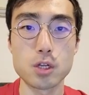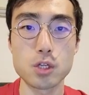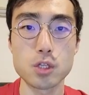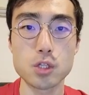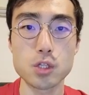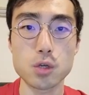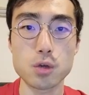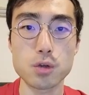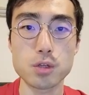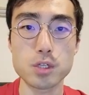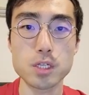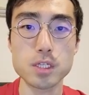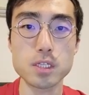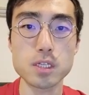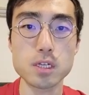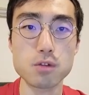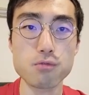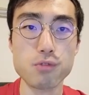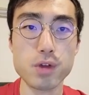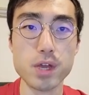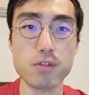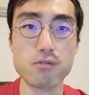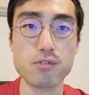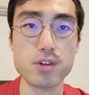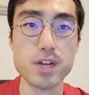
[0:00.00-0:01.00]
So just a
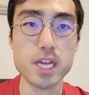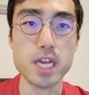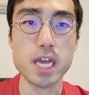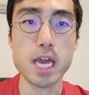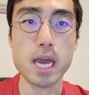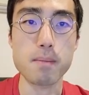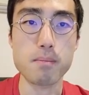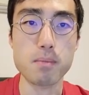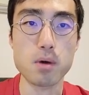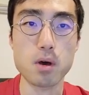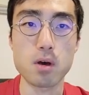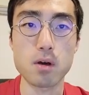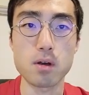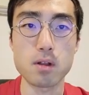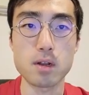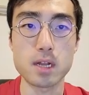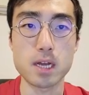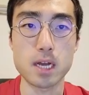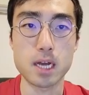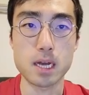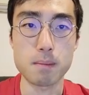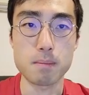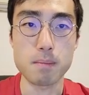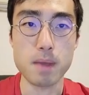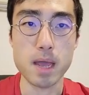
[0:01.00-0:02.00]
quick recap
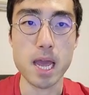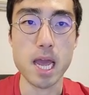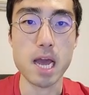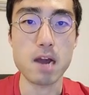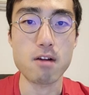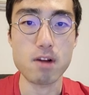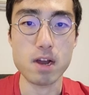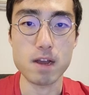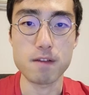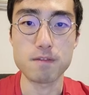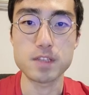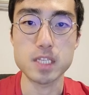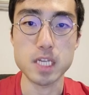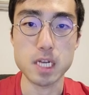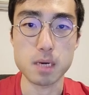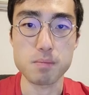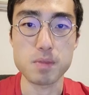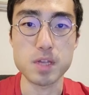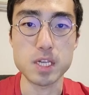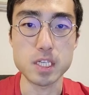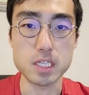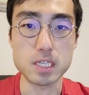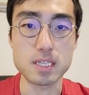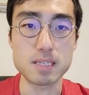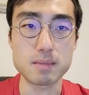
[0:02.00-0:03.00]
on how I've set
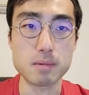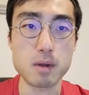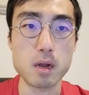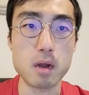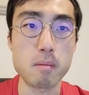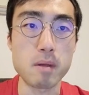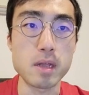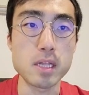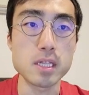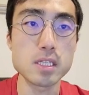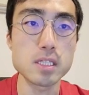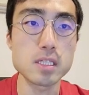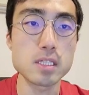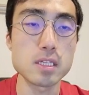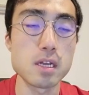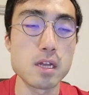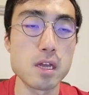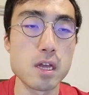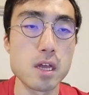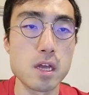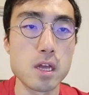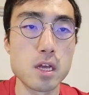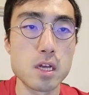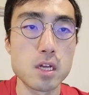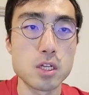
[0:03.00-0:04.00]
up these experiments.
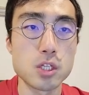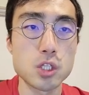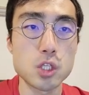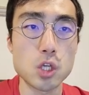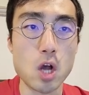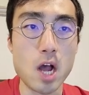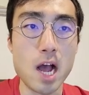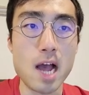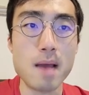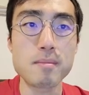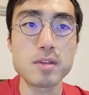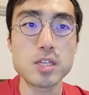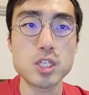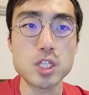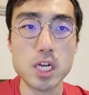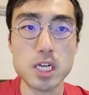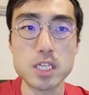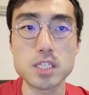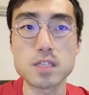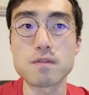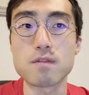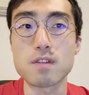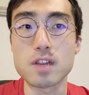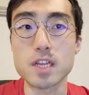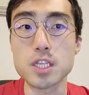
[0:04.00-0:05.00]
So I'm in
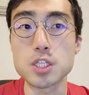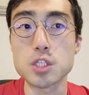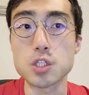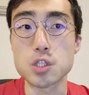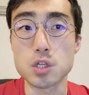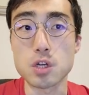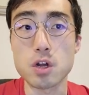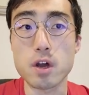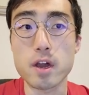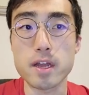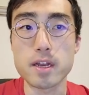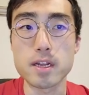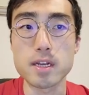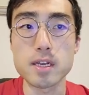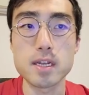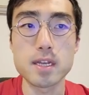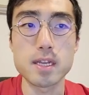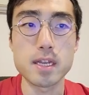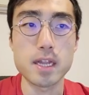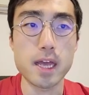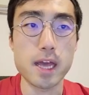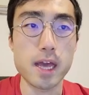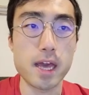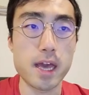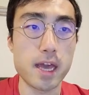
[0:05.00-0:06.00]
charge of Leeds United,
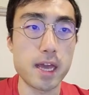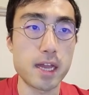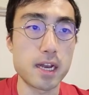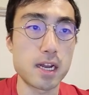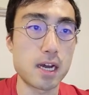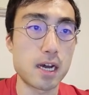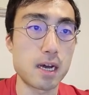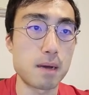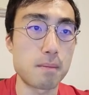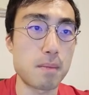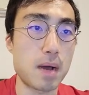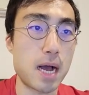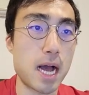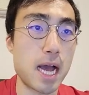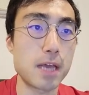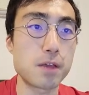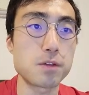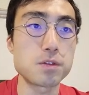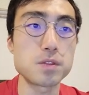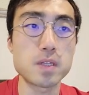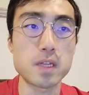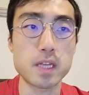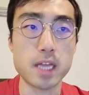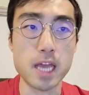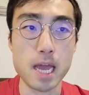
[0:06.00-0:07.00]
and I
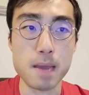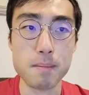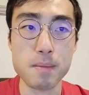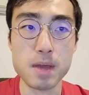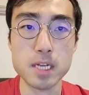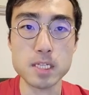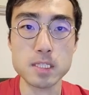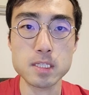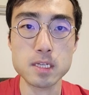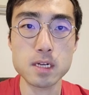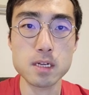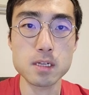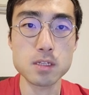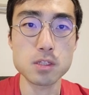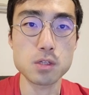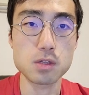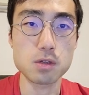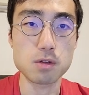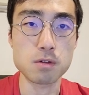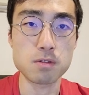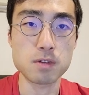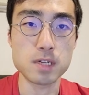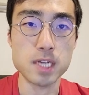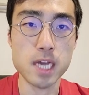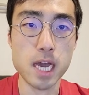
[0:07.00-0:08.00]
use the game editor
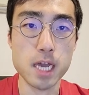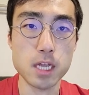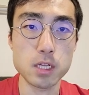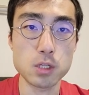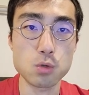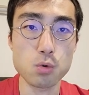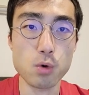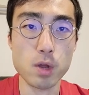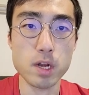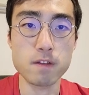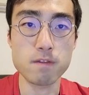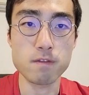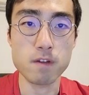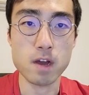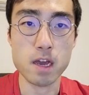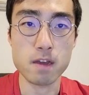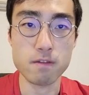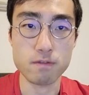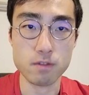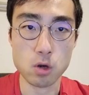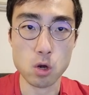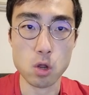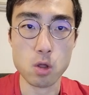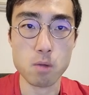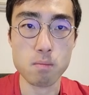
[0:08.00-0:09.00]
to create
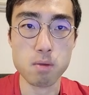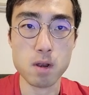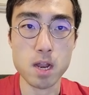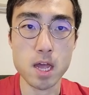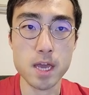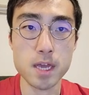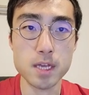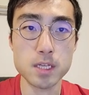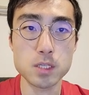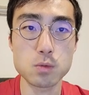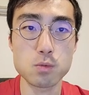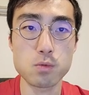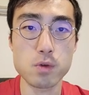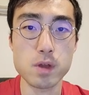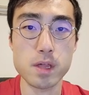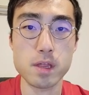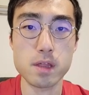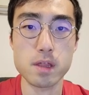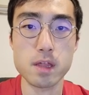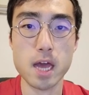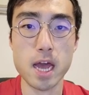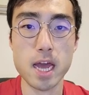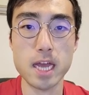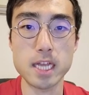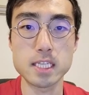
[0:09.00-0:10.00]
25 clone players
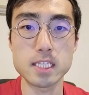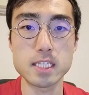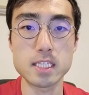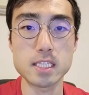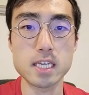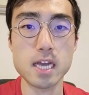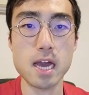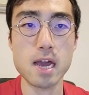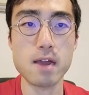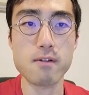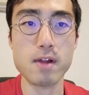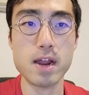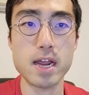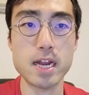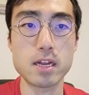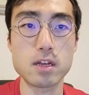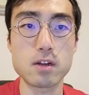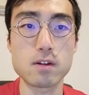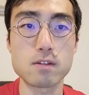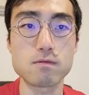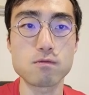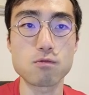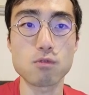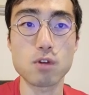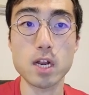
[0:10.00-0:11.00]
with a CA
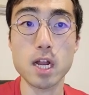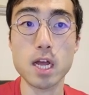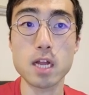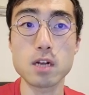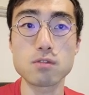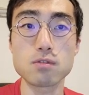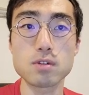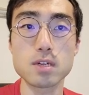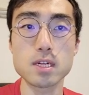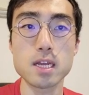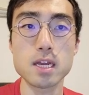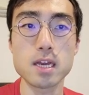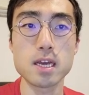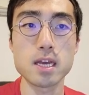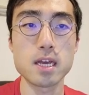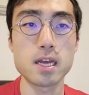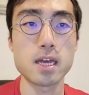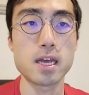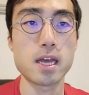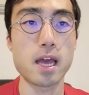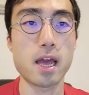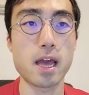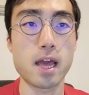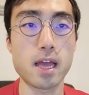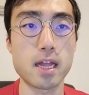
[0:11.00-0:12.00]
rating of 100
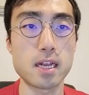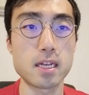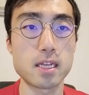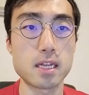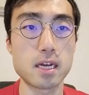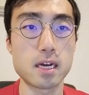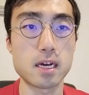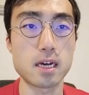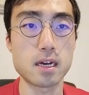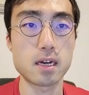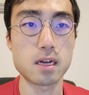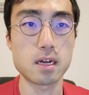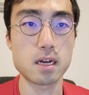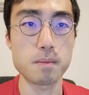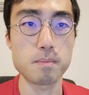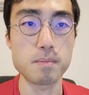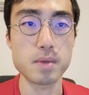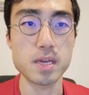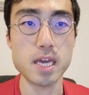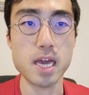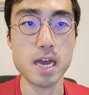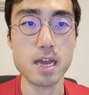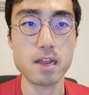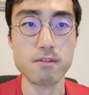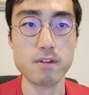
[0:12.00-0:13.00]
and a
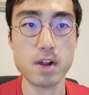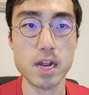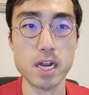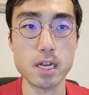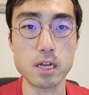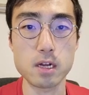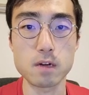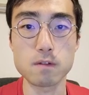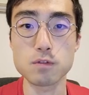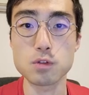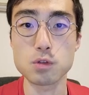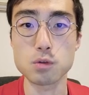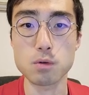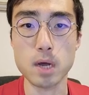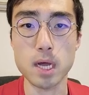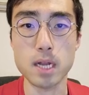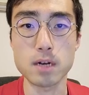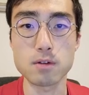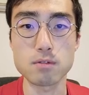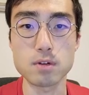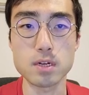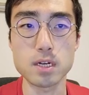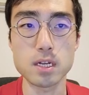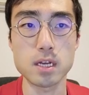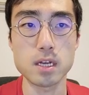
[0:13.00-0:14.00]
PA rating of
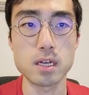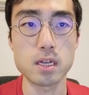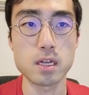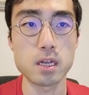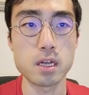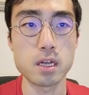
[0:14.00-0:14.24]
200.